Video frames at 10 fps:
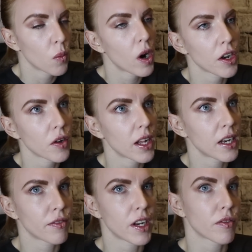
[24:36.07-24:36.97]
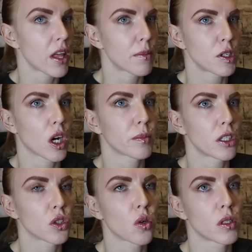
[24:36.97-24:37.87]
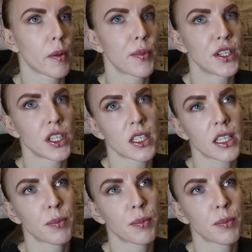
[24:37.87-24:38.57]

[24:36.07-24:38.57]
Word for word: Well, I know that in that video with Abbey Sharp they talked about binges,